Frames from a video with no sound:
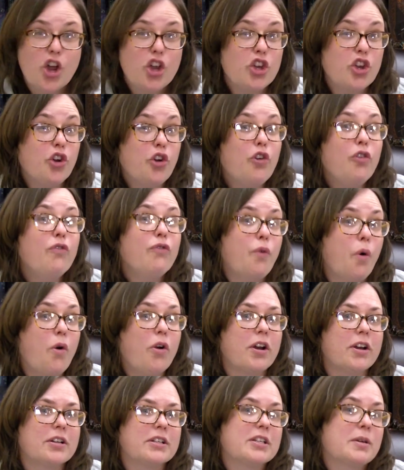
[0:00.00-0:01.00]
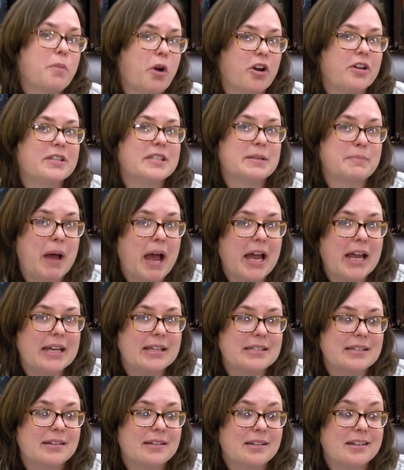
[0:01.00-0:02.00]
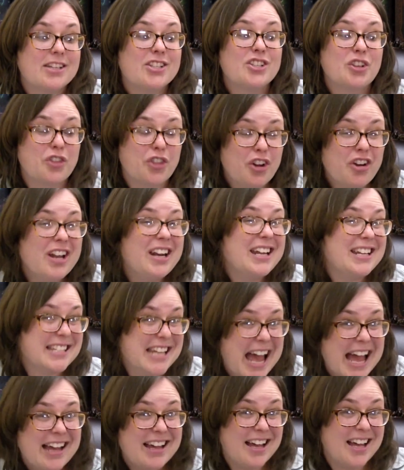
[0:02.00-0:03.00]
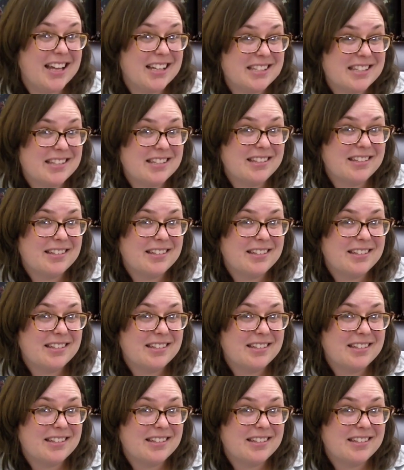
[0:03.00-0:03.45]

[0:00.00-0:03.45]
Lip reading: You're foreign to Martin's mind, so they're going to attack us.